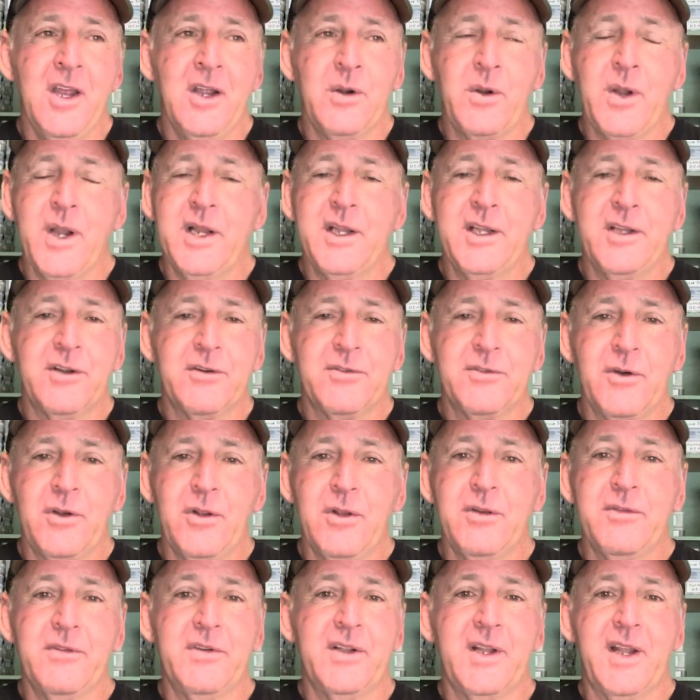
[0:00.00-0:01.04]
Randy, you're
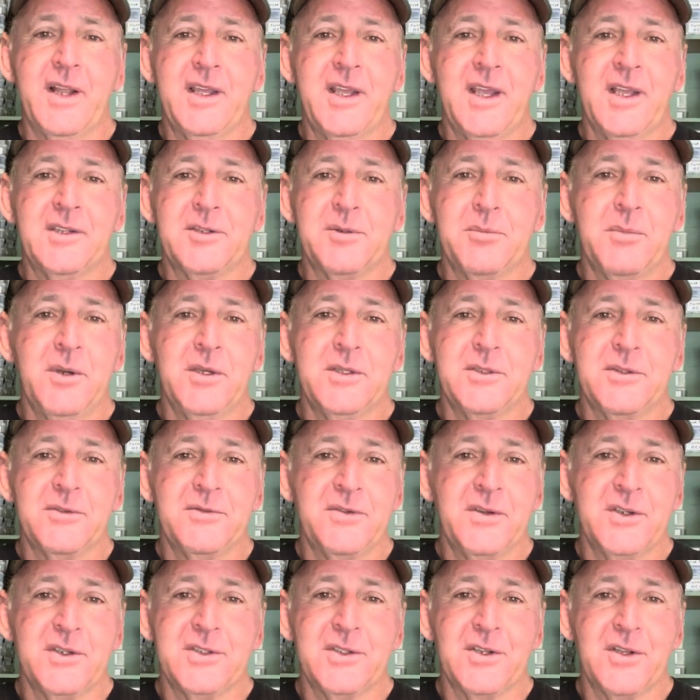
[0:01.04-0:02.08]
full of it. I catch a bunch of
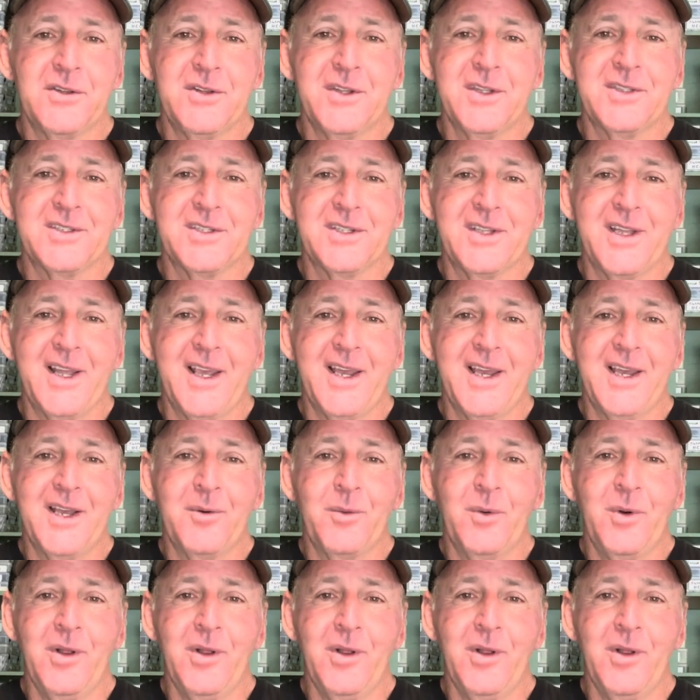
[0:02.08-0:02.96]
fish on this and that.